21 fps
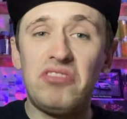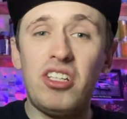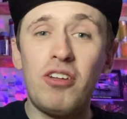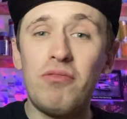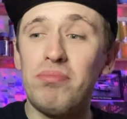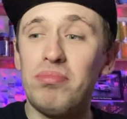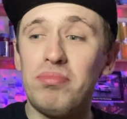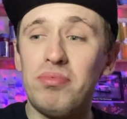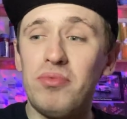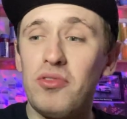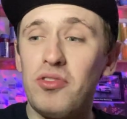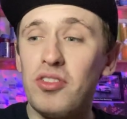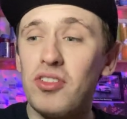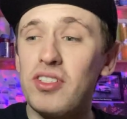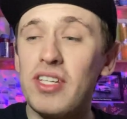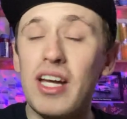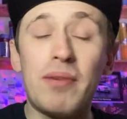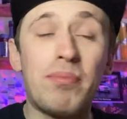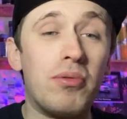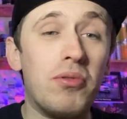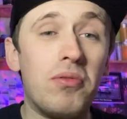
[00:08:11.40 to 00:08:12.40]
Nope,
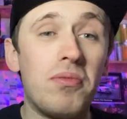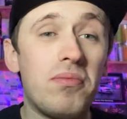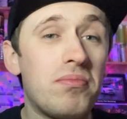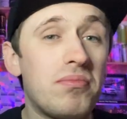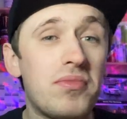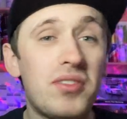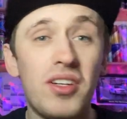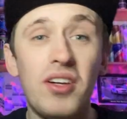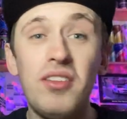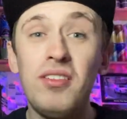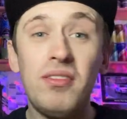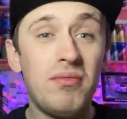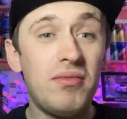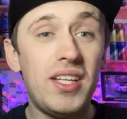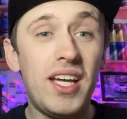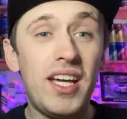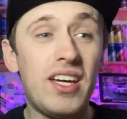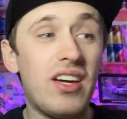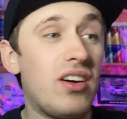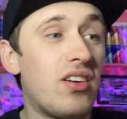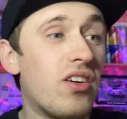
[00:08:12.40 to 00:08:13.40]
just apple. So
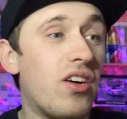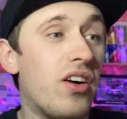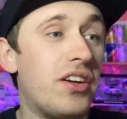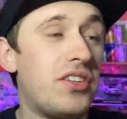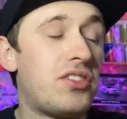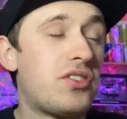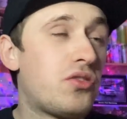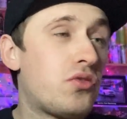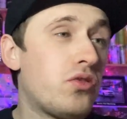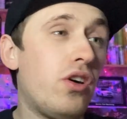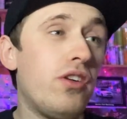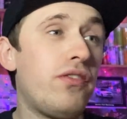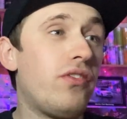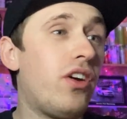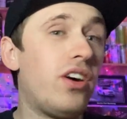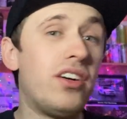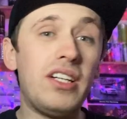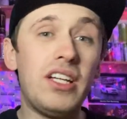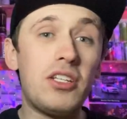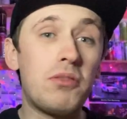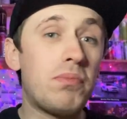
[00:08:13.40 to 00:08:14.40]
there you go, guys. Try
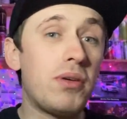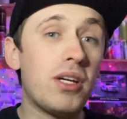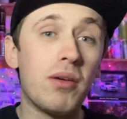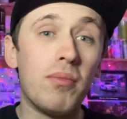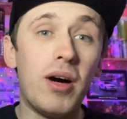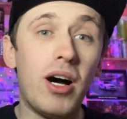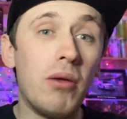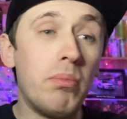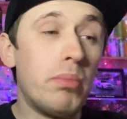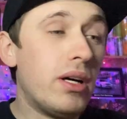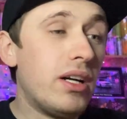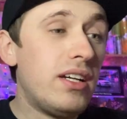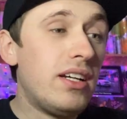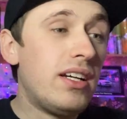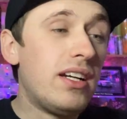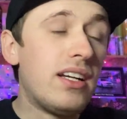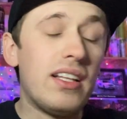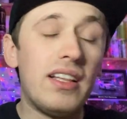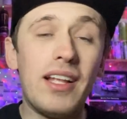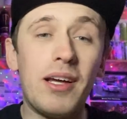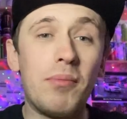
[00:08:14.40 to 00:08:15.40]
finding these, pick them up.
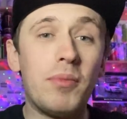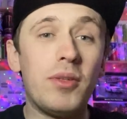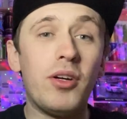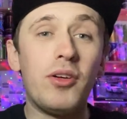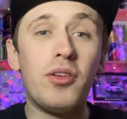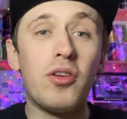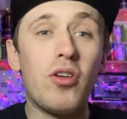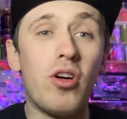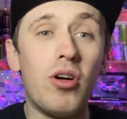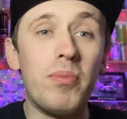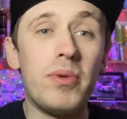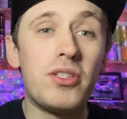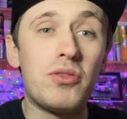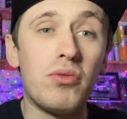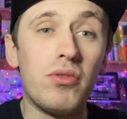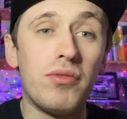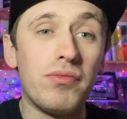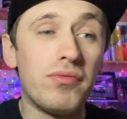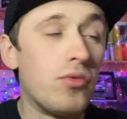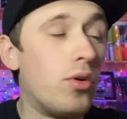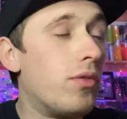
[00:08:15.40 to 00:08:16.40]
Let me know in the comments
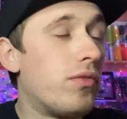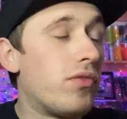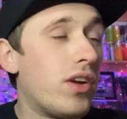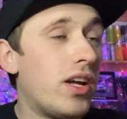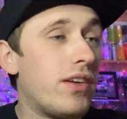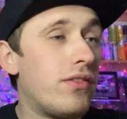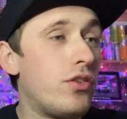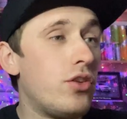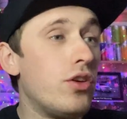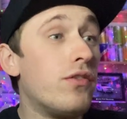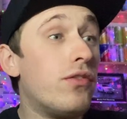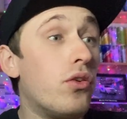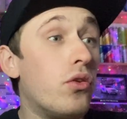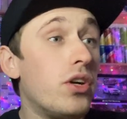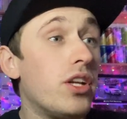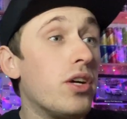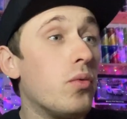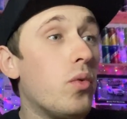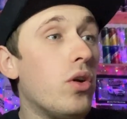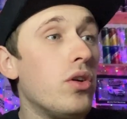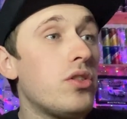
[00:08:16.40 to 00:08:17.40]
what, what flavour you
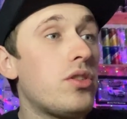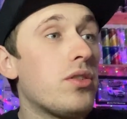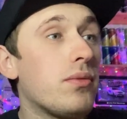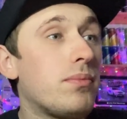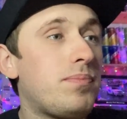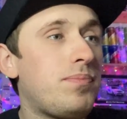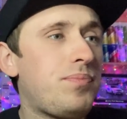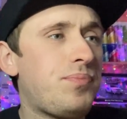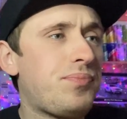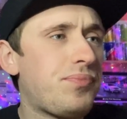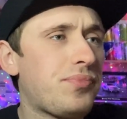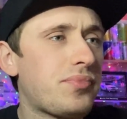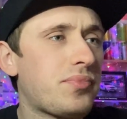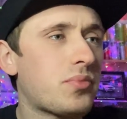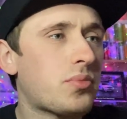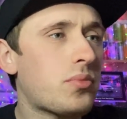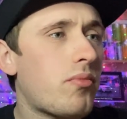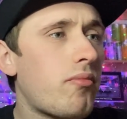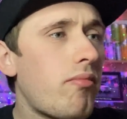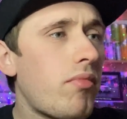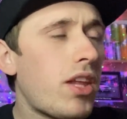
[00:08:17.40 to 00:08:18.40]
thought it was.
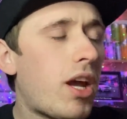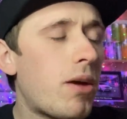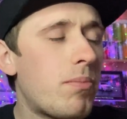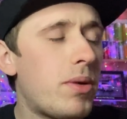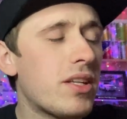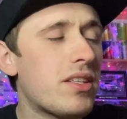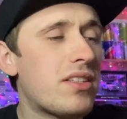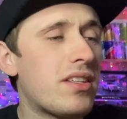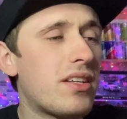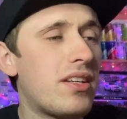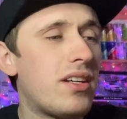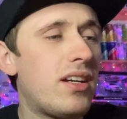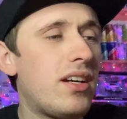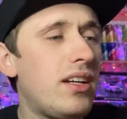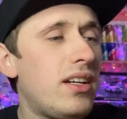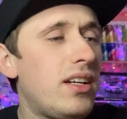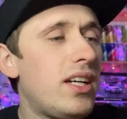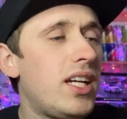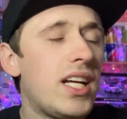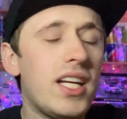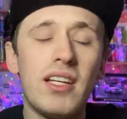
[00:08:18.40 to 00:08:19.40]
But
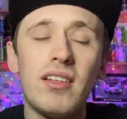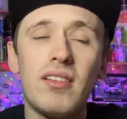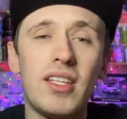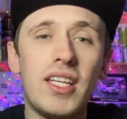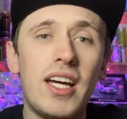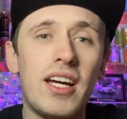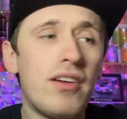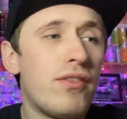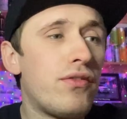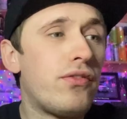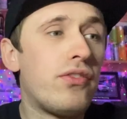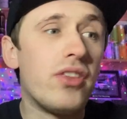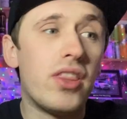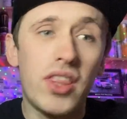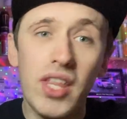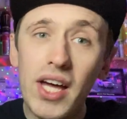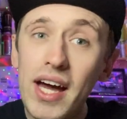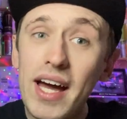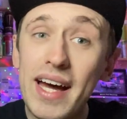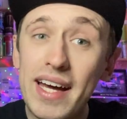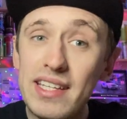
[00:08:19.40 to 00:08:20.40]
uh, yeah, for
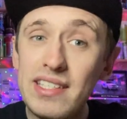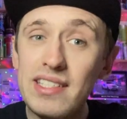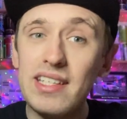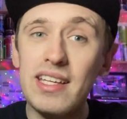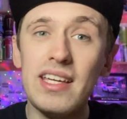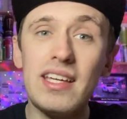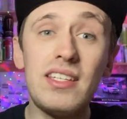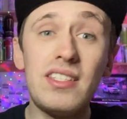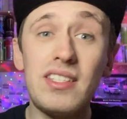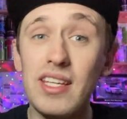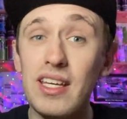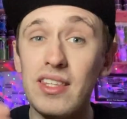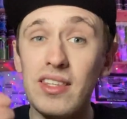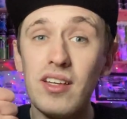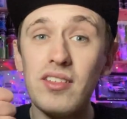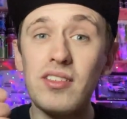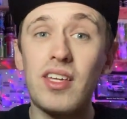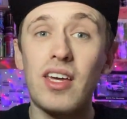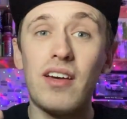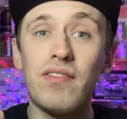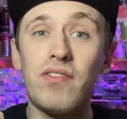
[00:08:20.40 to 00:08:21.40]
that as it is, it
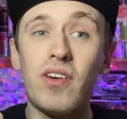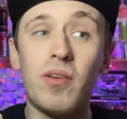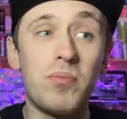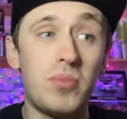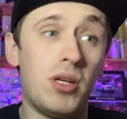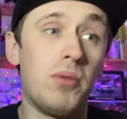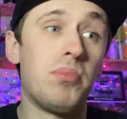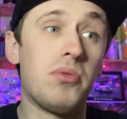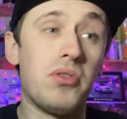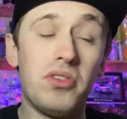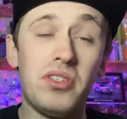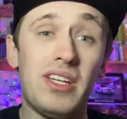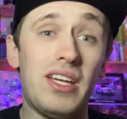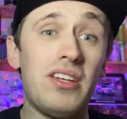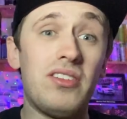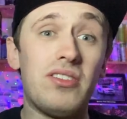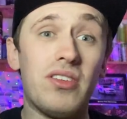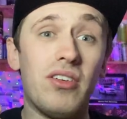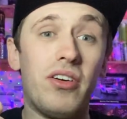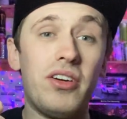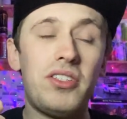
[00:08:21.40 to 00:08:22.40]
does get a thumbs up because it
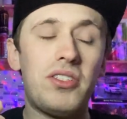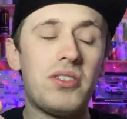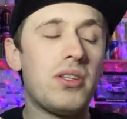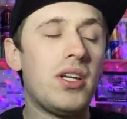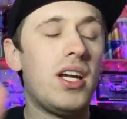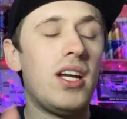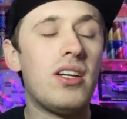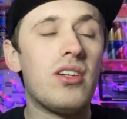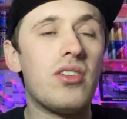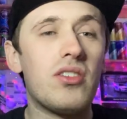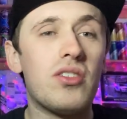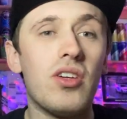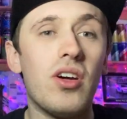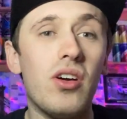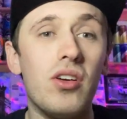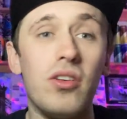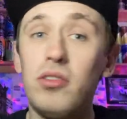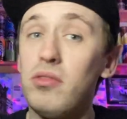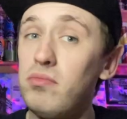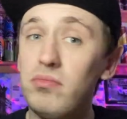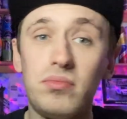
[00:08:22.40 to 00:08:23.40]
is nice.
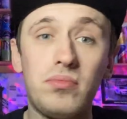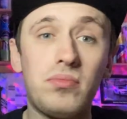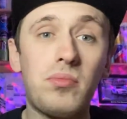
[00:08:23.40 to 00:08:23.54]
So